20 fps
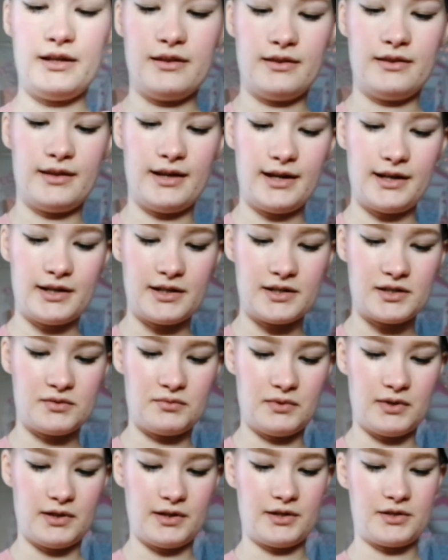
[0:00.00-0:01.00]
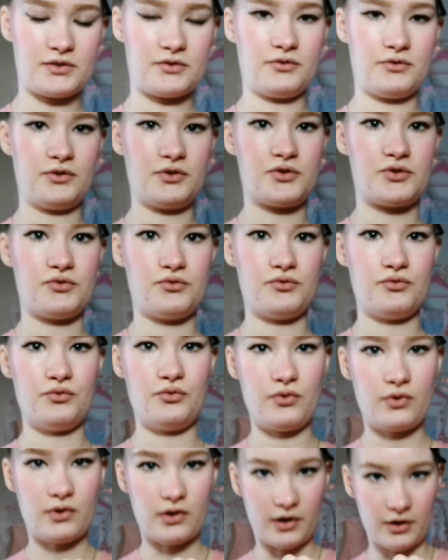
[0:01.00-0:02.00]
and that is what is going
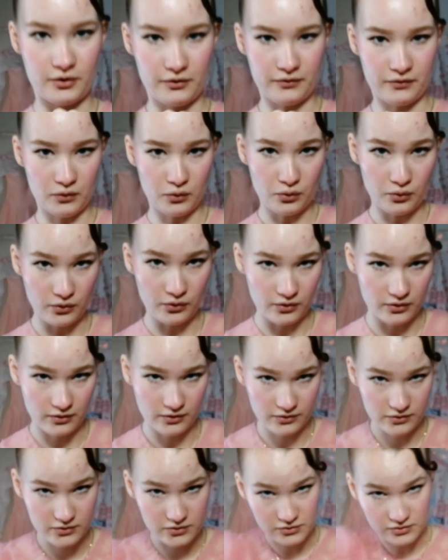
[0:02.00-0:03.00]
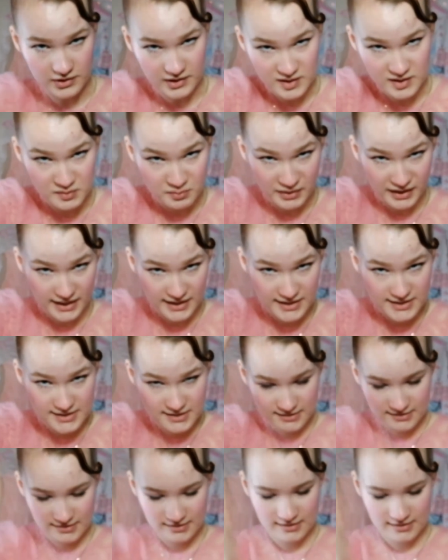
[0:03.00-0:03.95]
to kind of hook on to this base.